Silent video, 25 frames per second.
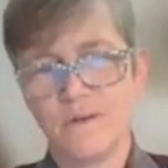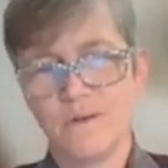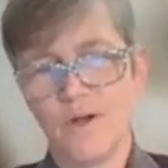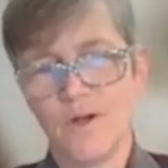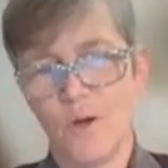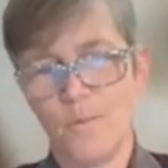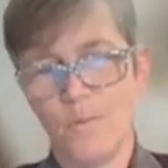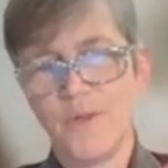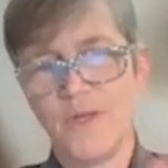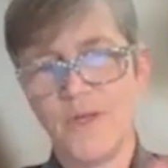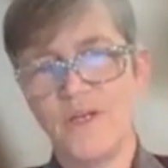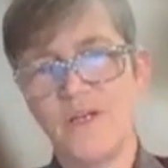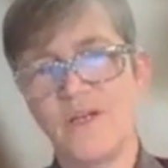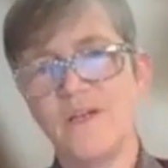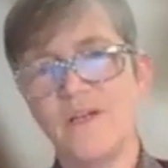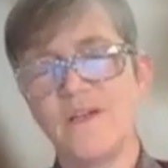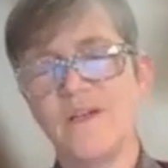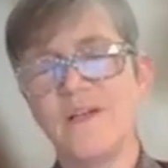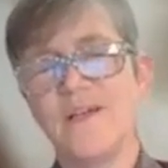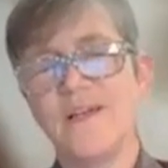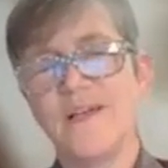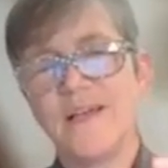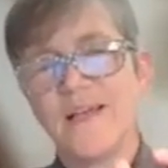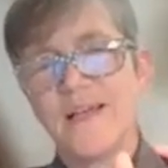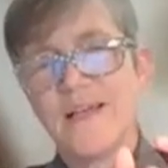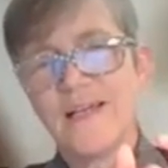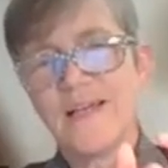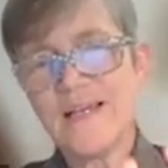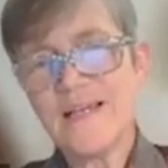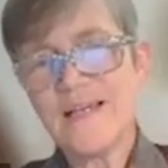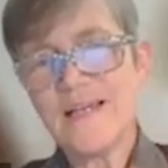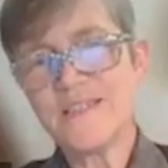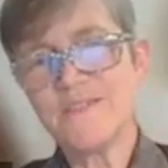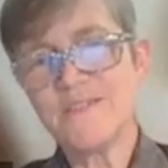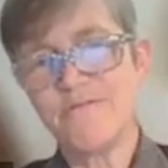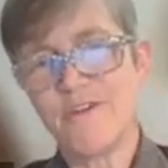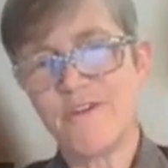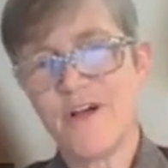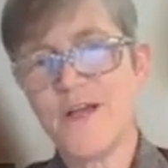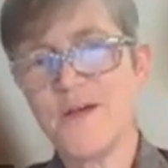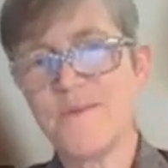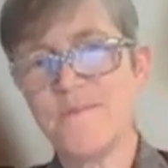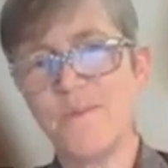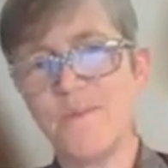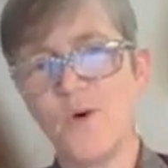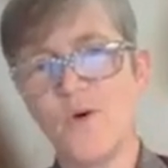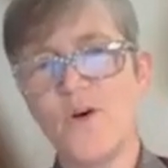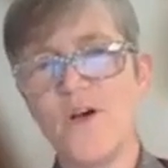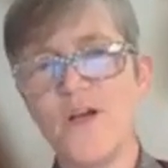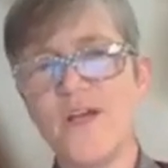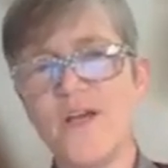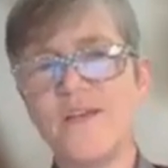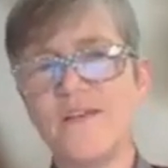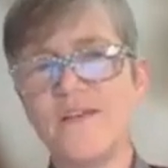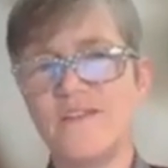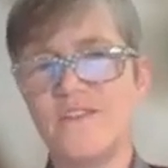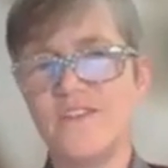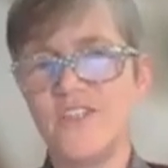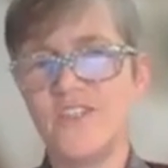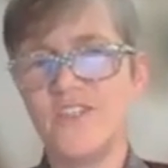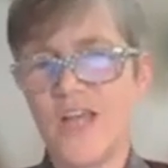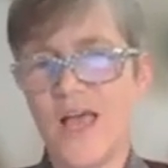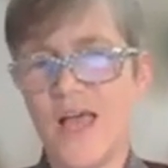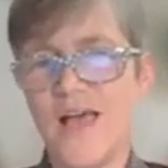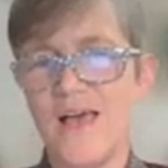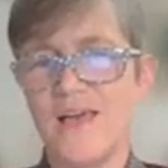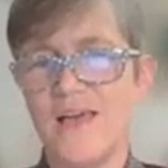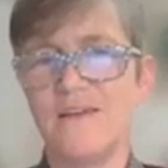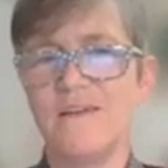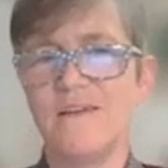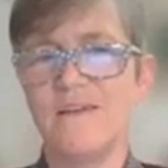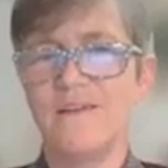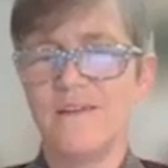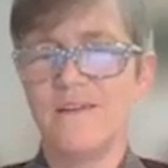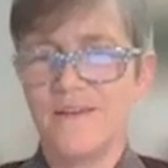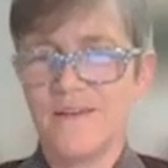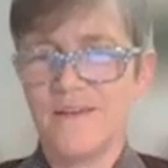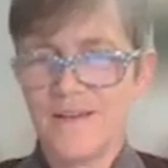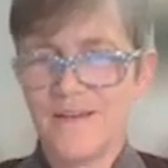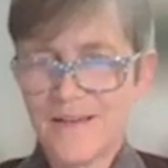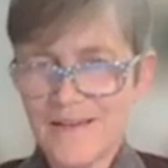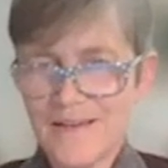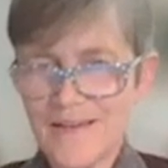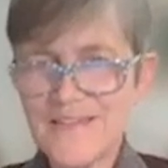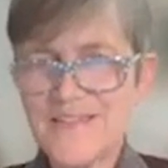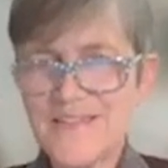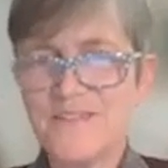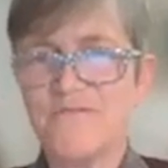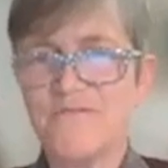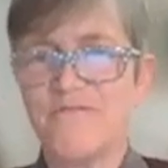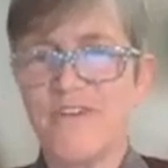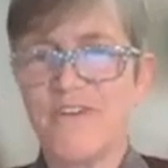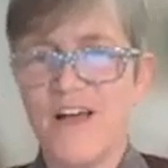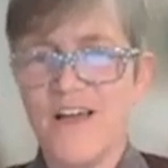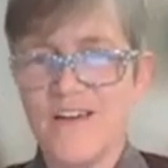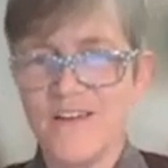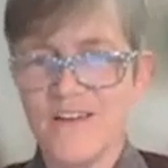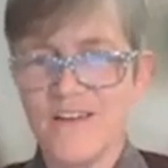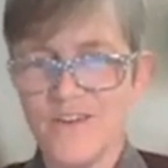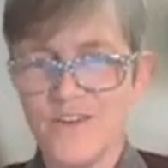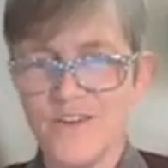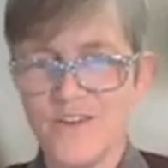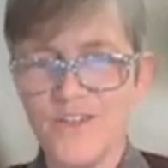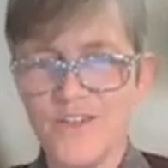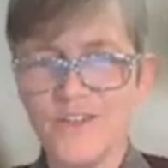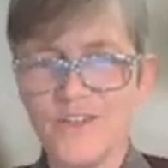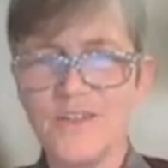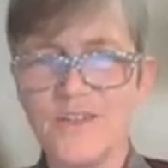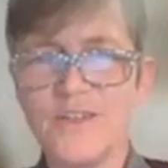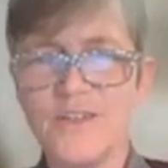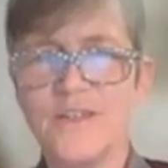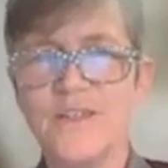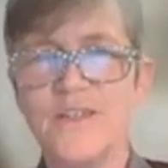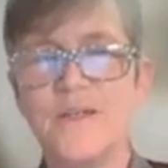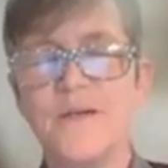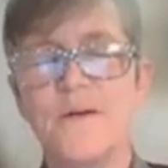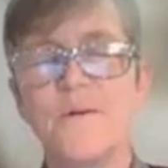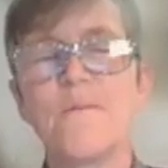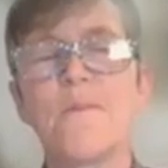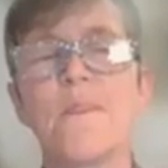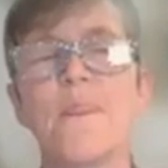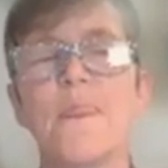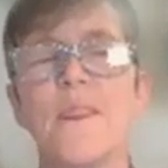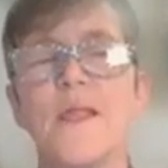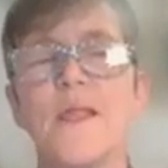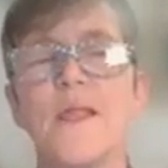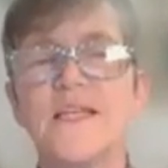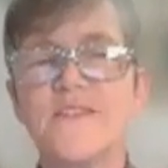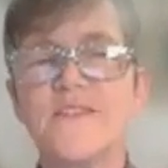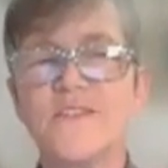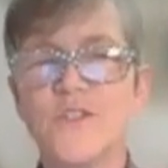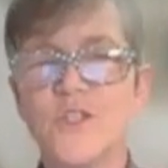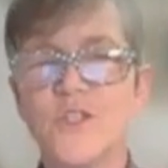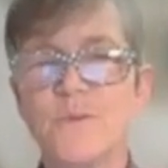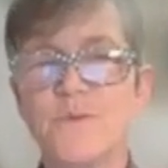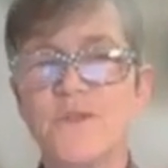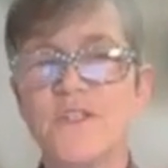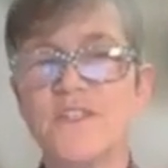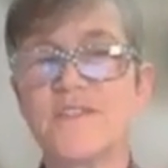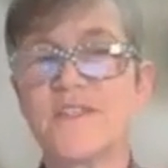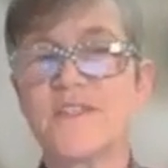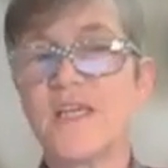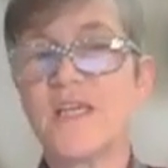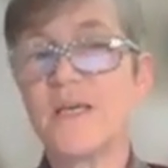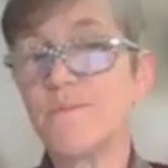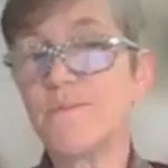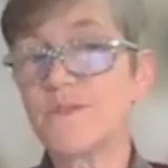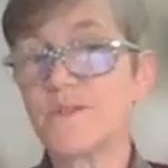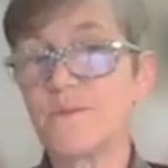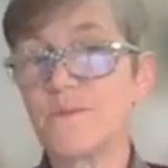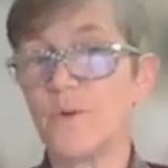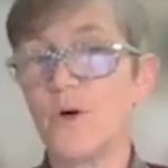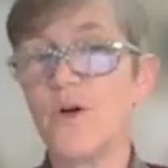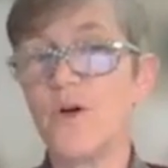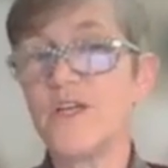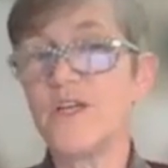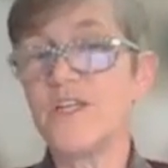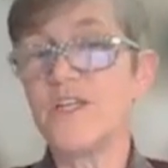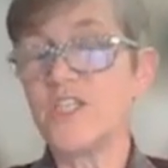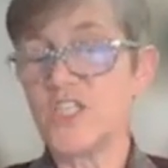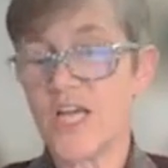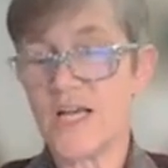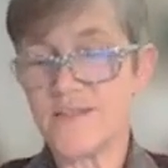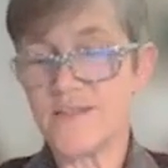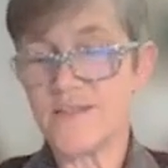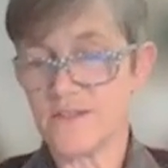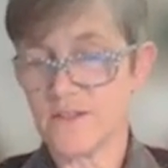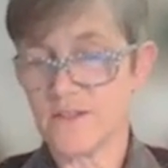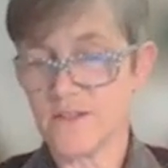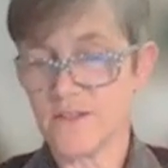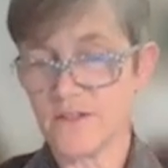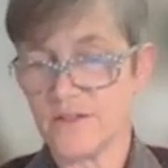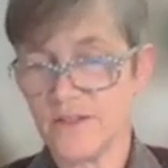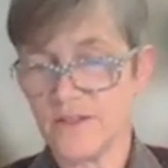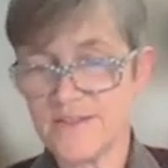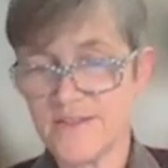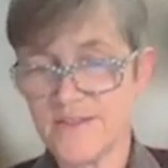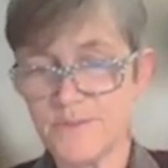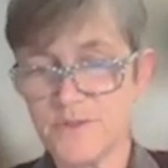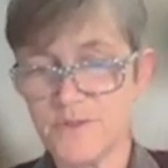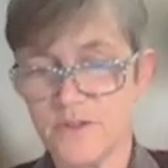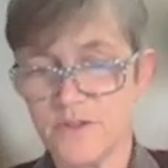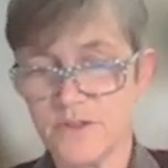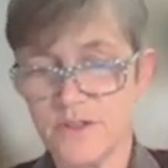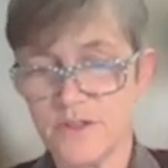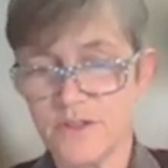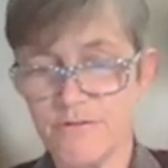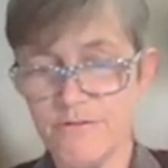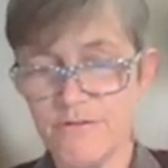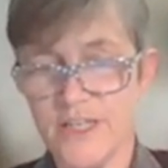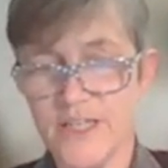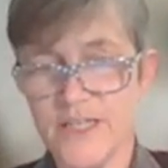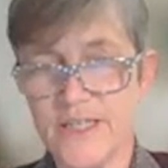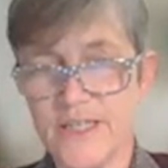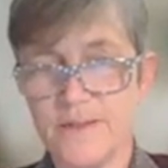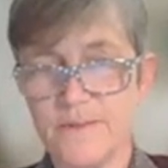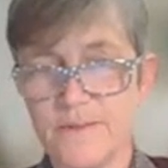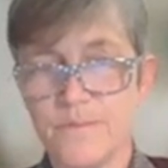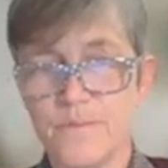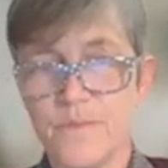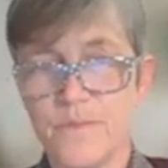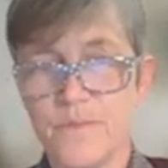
copula, classifier boy, Jan, classifier girl, it's interpreted as Kim's a boy and Jan's a girl. It's absolutely fine.